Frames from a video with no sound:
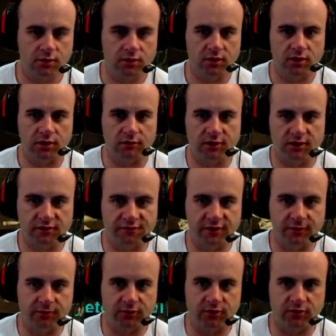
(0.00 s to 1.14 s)
I'd rather fight
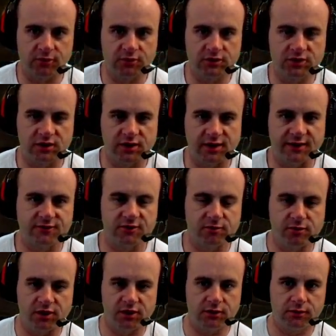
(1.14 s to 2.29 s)
one of those and then have to
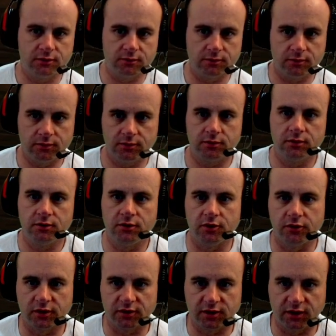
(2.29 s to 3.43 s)
med,
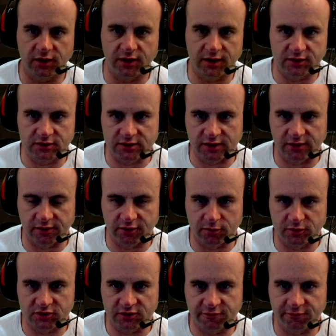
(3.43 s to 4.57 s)
knowing that, yeah, I just got like
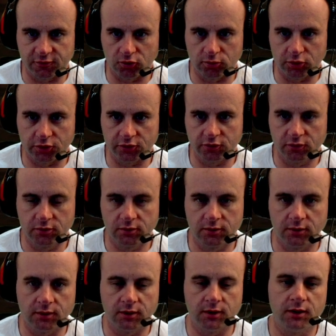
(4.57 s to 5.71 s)
almost a full blue,
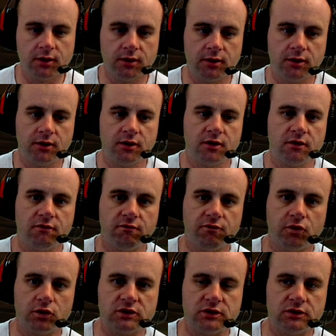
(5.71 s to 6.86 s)

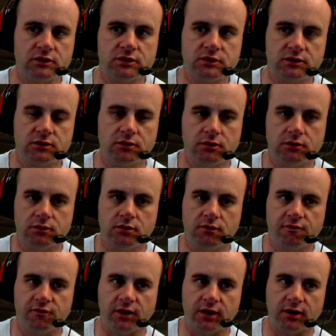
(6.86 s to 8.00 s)
versus
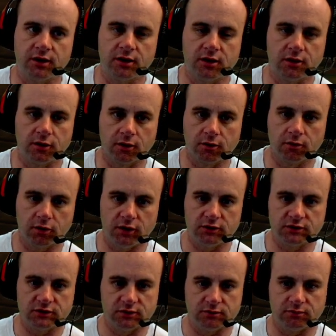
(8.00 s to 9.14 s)
fighting 100
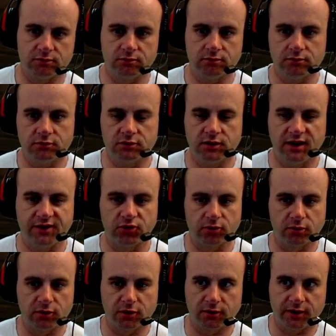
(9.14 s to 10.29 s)
greens and having to
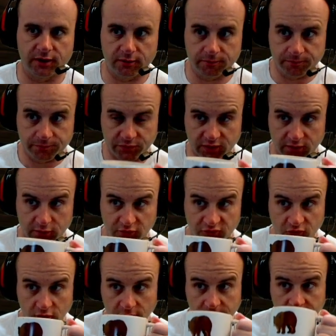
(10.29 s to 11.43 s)
run around and look
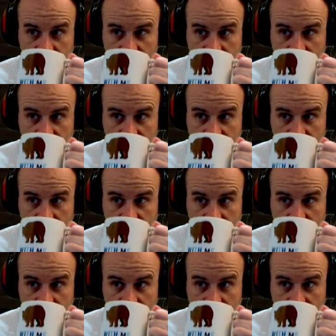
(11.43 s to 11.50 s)
for them.